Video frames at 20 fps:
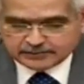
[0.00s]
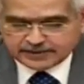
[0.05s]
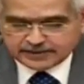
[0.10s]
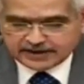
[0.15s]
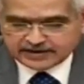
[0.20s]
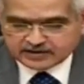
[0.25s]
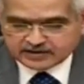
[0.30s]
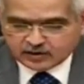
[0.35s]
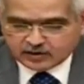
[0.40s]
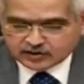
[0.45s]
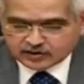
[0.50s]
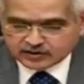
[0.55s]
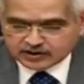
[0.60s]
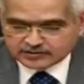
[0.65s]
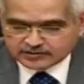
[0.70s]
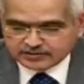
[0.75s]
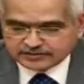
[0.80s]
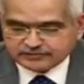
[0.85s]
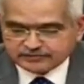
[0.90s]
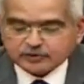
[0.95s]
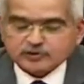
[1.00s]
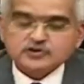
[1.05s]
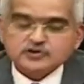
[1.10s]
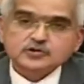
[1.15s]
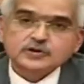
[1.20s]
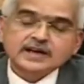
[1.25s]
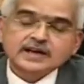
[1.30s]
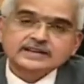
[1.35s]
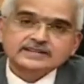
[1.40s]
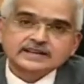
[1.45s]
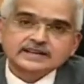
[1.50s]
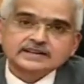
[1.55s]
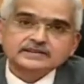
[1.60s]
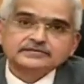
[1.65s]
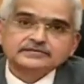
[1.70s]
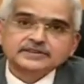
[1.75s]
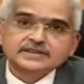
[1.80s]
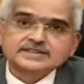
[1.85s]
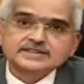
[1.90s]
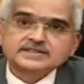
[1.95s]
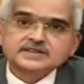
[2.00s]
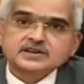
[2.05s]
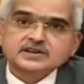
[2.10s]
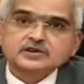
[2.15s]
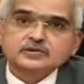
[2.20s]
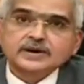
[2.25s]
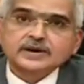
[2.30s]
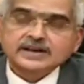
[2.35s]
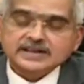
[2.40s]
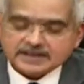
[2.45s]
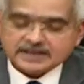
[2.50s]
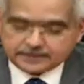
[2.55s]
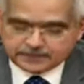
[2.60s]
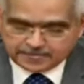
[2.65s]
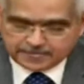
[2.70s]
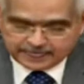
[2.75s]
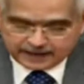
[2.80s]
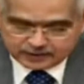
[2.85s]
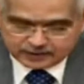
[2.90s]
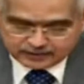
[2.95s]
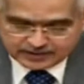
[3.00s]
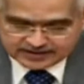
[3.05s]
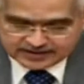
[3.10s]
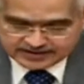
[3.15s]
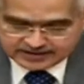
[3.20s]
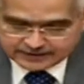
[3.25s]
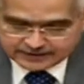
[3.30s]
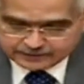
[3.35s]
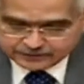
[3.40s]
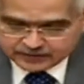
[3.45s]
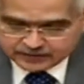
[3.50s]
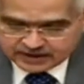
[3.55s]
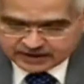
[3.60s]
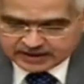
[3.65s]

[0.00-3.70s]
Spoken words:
made on or before July 31st, 2020.